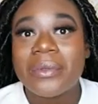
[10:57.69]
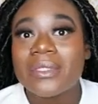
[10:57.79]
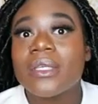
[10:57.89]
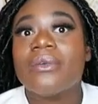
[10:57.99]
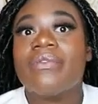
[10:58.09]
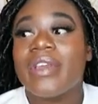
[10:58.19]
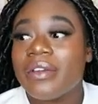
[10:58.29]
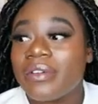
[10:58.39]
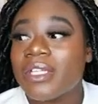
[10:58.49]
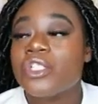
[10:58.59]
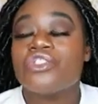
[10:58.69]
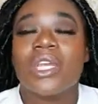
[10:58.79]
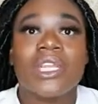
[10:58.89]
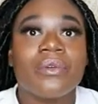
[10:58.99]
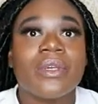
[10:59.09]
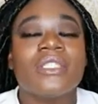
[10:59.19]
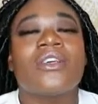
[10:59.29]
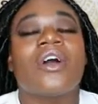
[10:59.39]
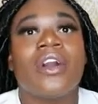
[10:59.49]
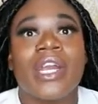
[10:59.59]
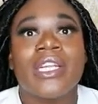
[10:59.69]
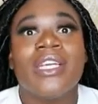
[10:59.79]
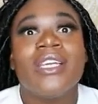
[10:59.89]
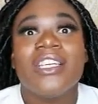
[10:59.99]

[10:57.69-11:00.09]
It was a very strenuous, hard